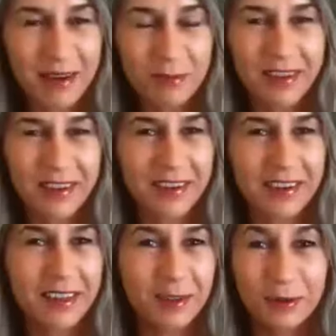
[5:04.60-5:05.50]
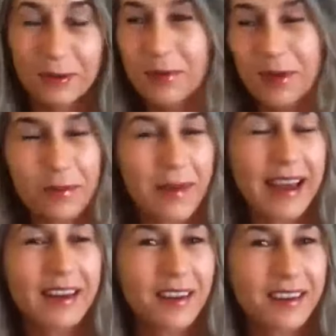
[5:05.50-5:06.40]
had with her, you
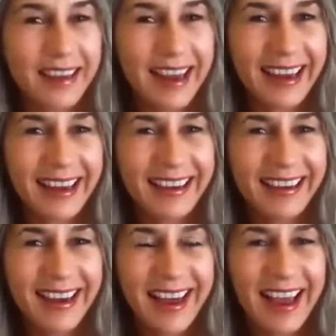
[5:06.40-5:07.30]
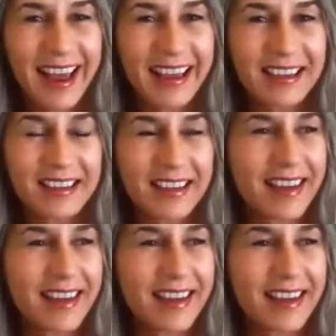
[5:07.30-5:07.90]
made her day, and